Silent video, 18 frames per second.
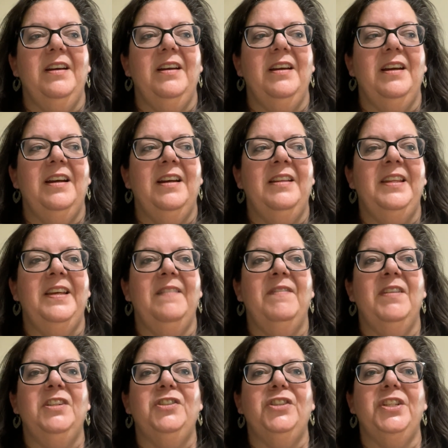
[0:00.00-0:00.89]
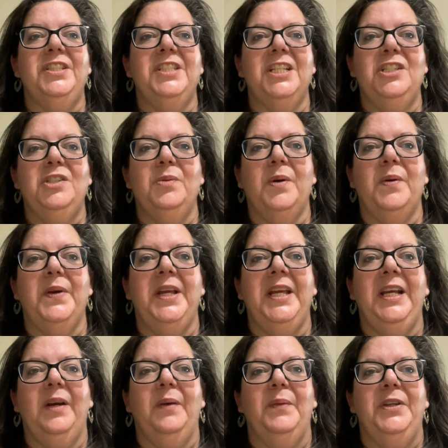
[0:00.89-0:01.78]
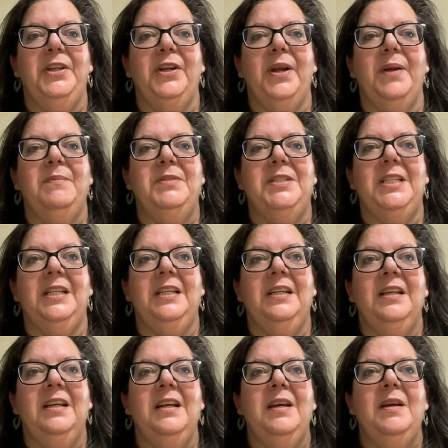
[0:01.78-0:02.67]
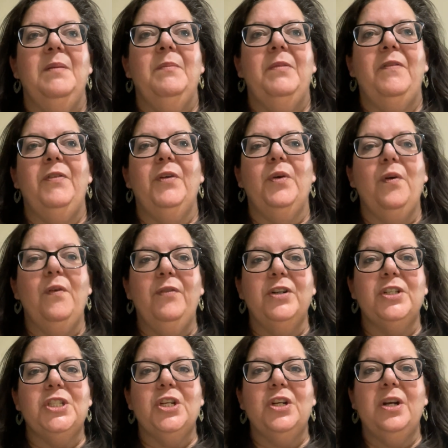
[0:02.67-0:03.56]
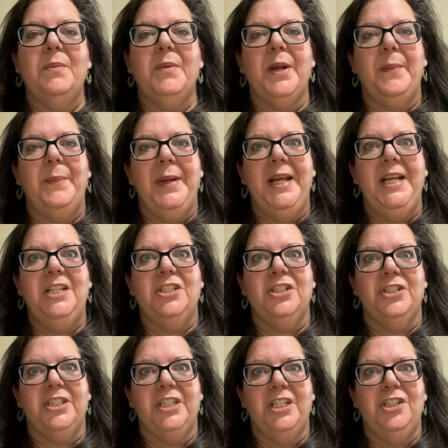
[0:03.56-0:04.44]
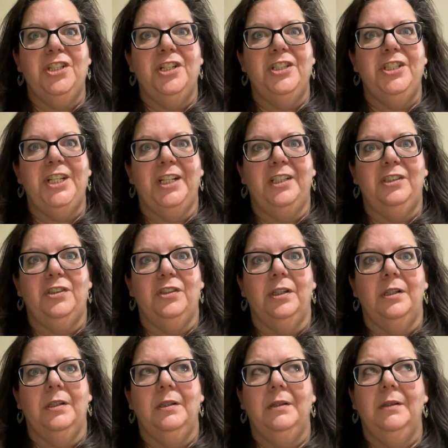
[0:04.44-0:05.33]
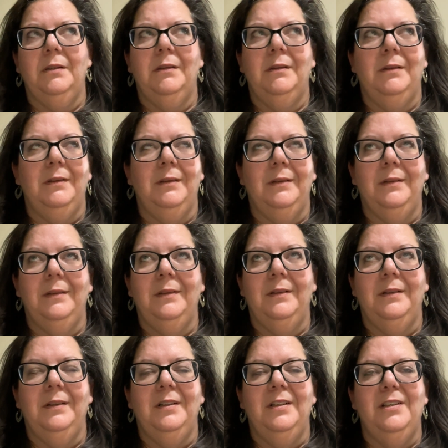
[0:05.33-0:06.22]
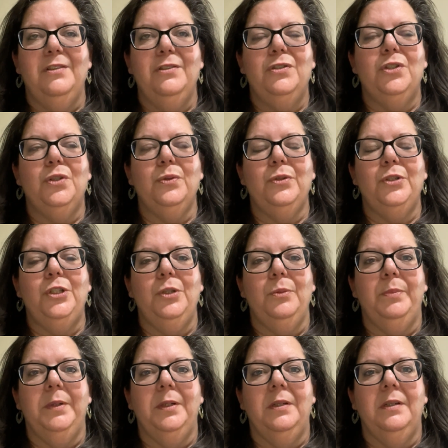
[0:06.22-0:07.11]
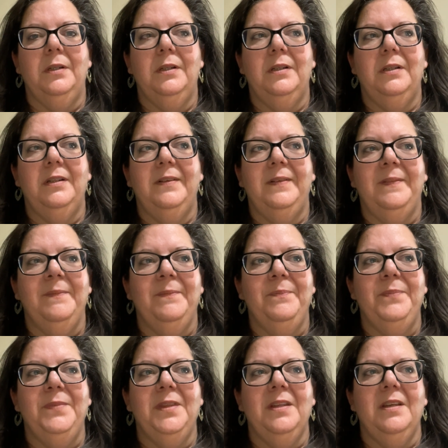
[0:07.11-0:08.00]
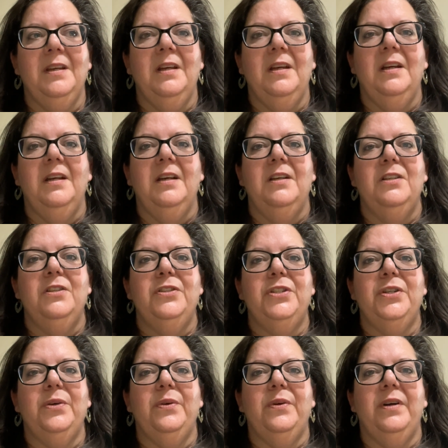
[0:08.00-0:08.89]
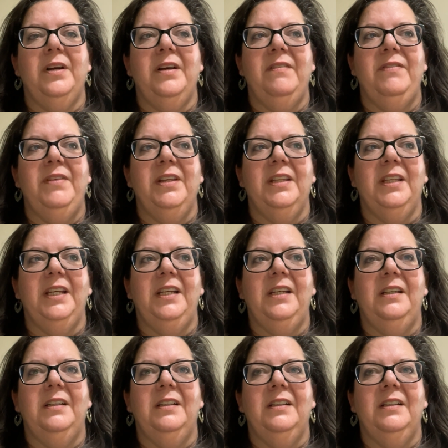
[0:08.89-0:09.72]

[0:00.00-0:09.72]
and they eventually send you out ink when you're empty. But if you go over a certain amount of pages, they charge extra. So stupid. So I feel like